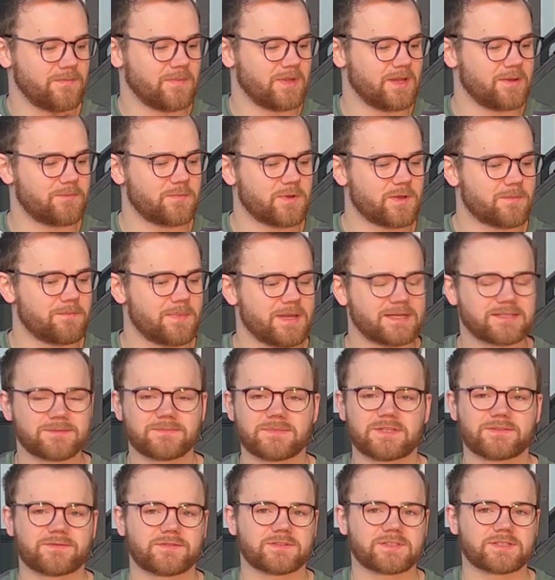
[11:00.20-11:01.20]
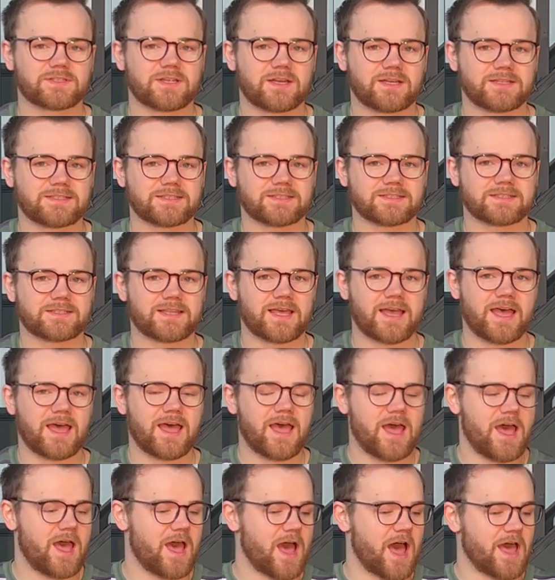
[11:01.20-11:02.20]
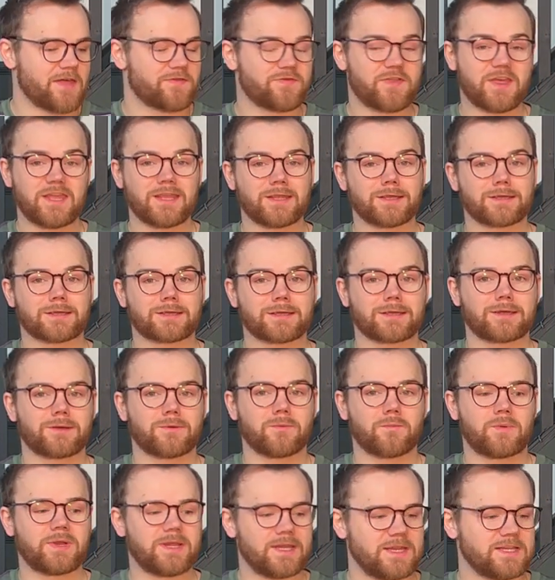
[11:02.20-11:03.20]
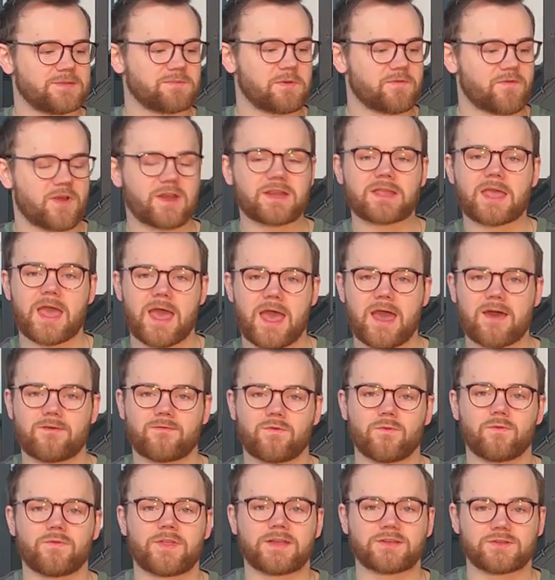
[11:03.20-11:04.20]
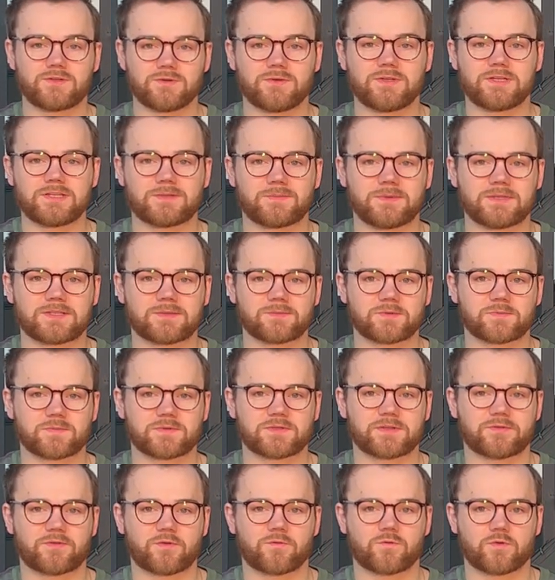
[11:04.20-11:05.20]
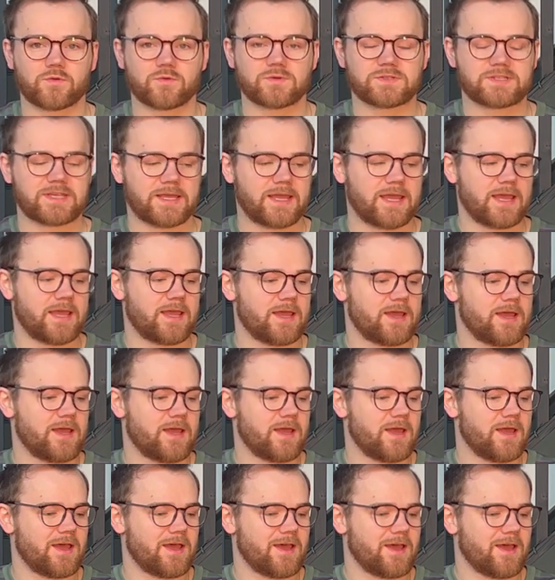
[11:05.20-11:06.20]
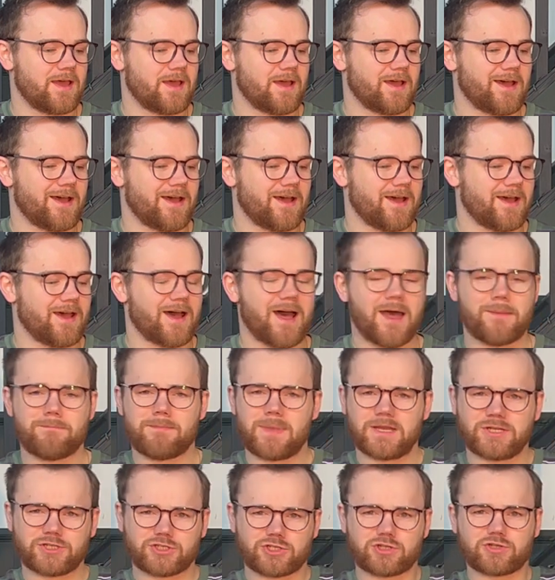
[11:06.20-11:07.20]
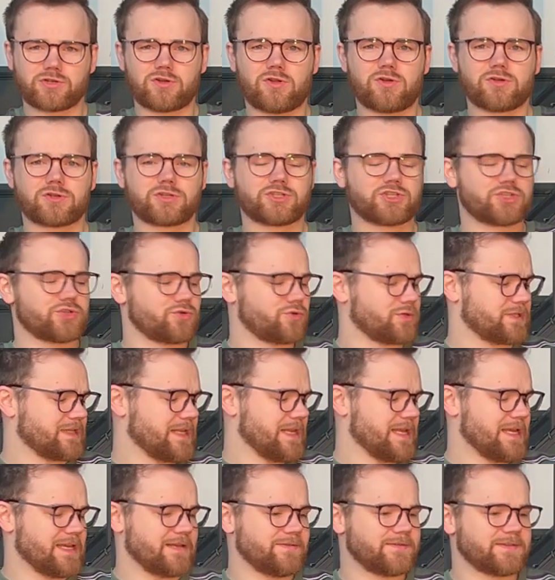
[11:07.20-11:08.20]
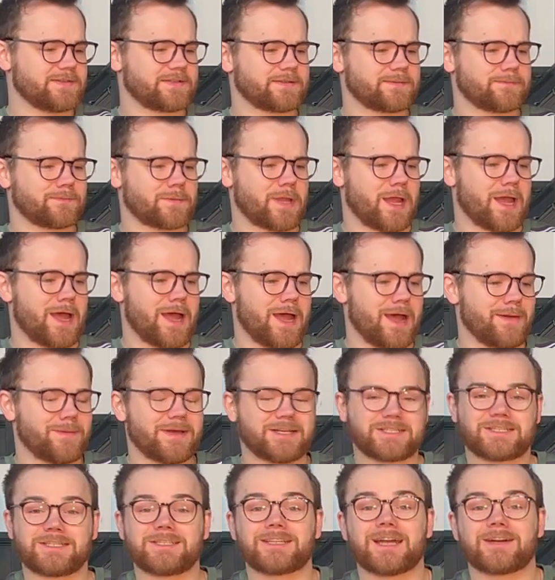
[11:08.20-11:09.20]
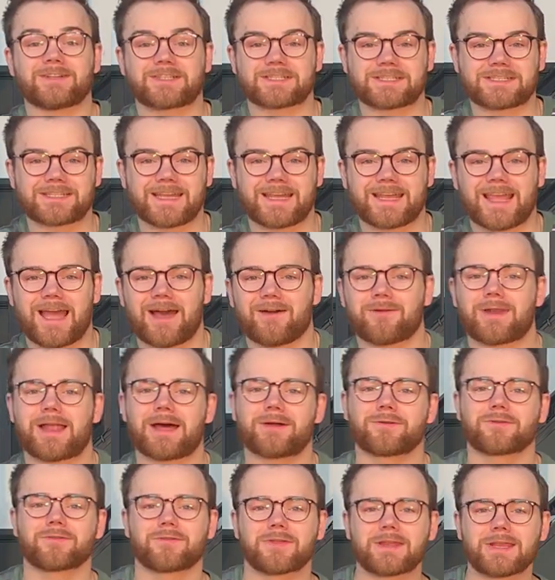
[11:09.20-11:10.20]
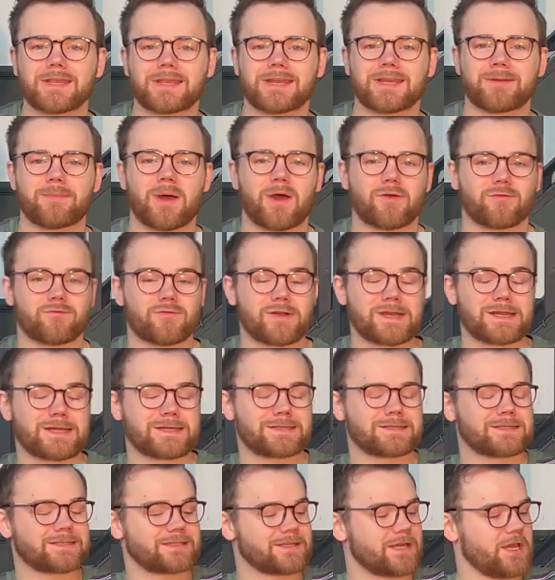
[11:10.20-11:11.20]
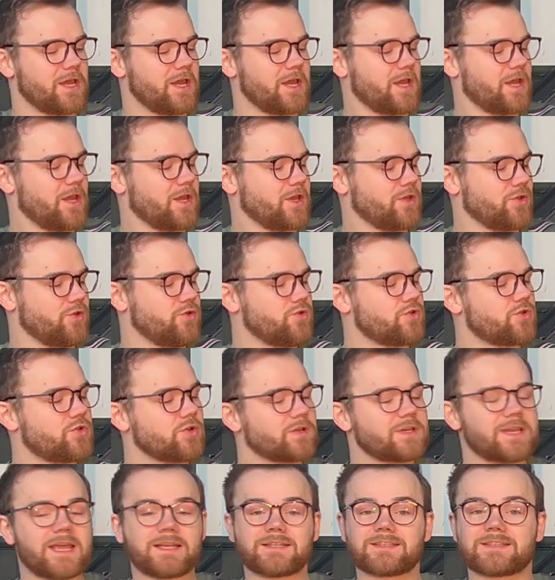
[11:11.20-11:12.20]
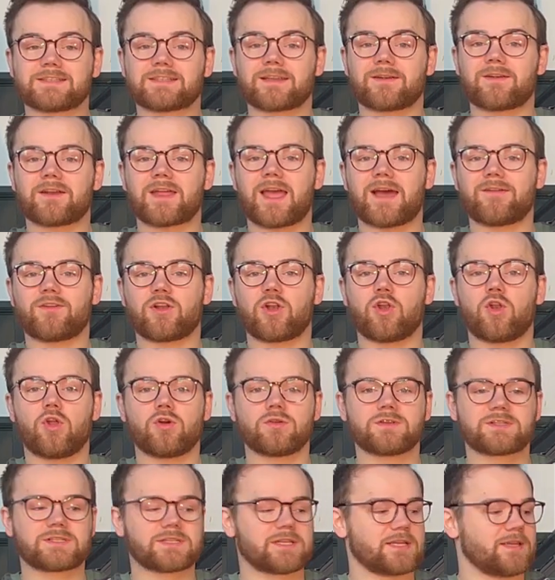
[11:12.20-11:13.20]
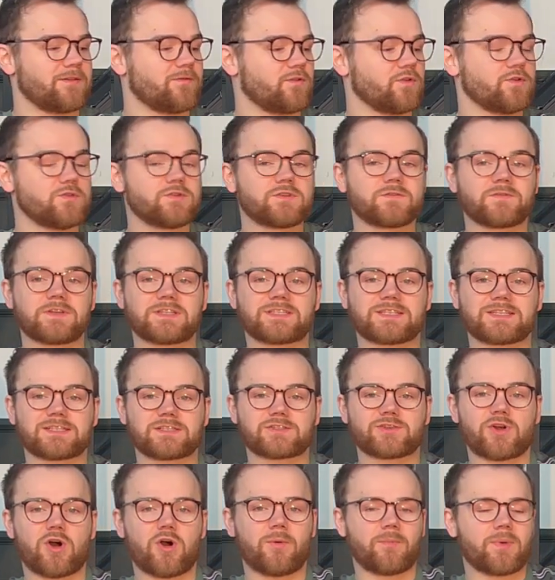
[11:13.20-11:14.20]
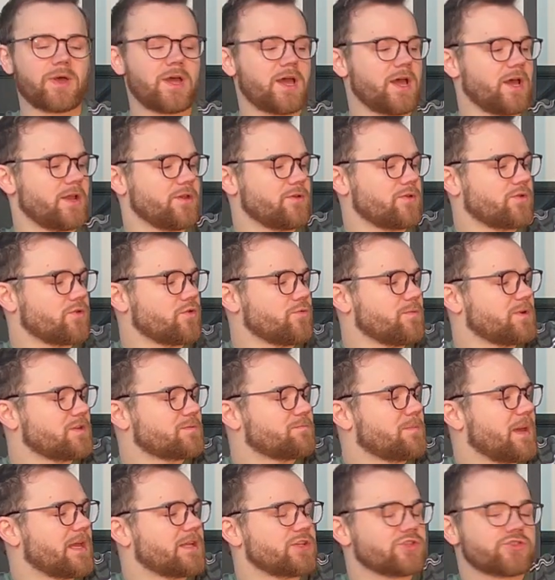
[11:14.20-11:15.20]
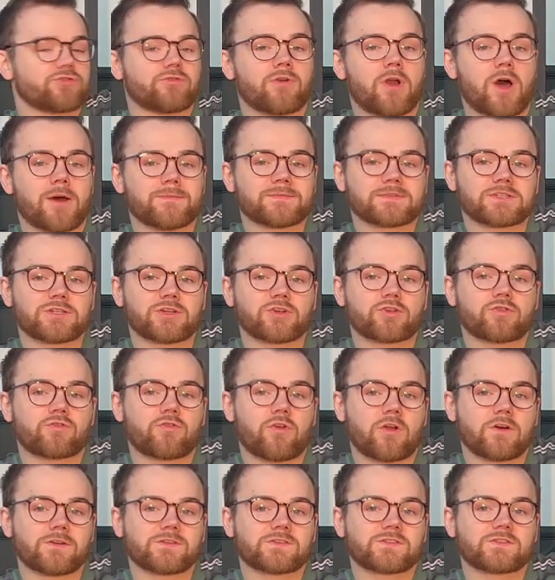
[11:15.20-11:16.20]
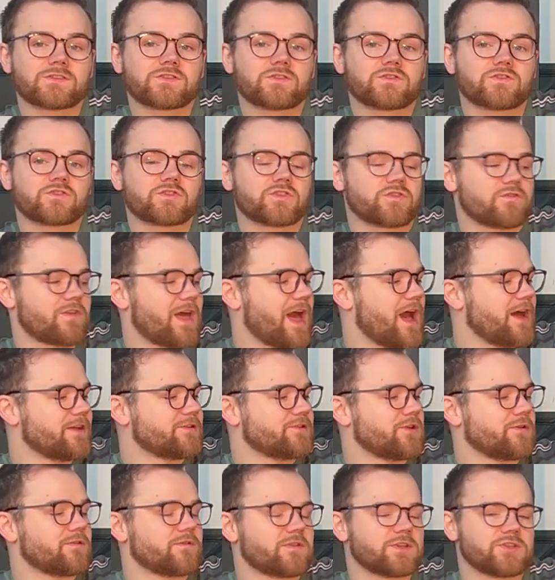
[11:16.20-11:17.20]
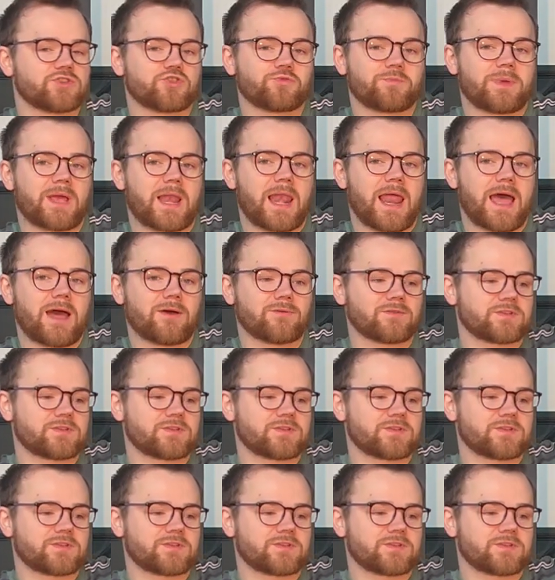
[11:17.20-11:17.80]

We can make some different sizes there. I think we need to be very careful. There do need to be some specific rules here. I mentioned long and short sleeves. I'm actually now just saying it out loud, thinking about rings. You could necessarily have a long sleeve, loose fitting top, and you can almost bend your arms in a cross. So that I don't think should be allowed.